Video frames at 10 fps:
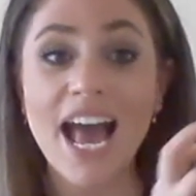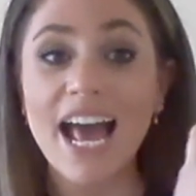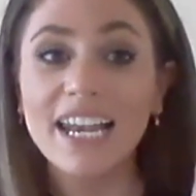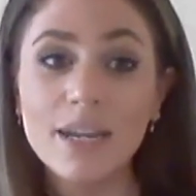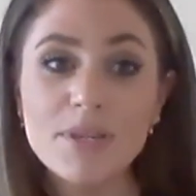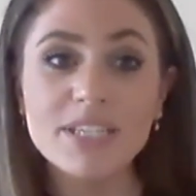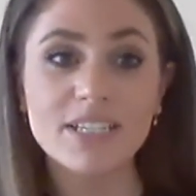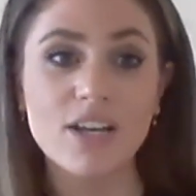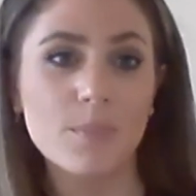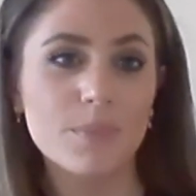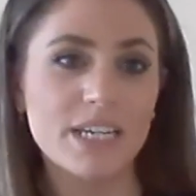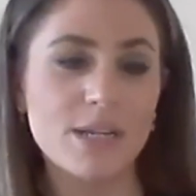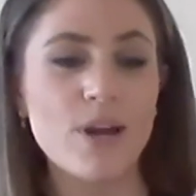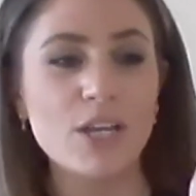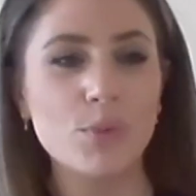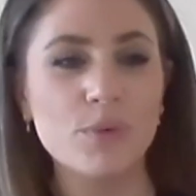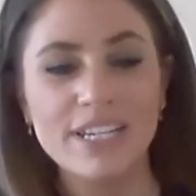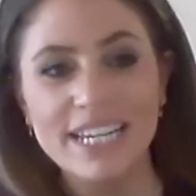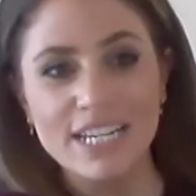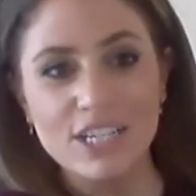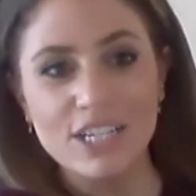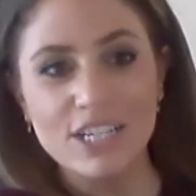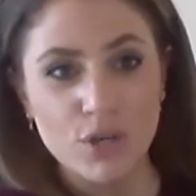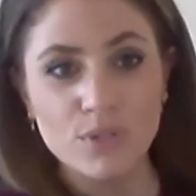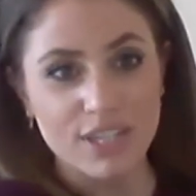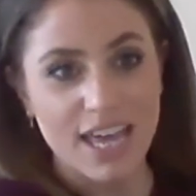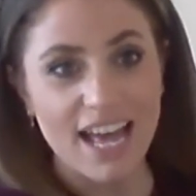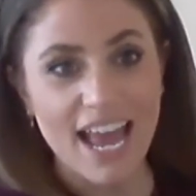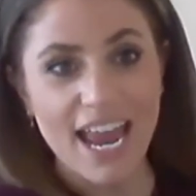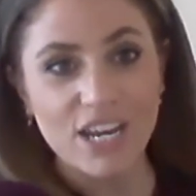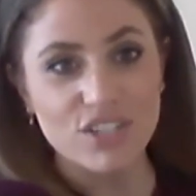a limited company where you would need to go to that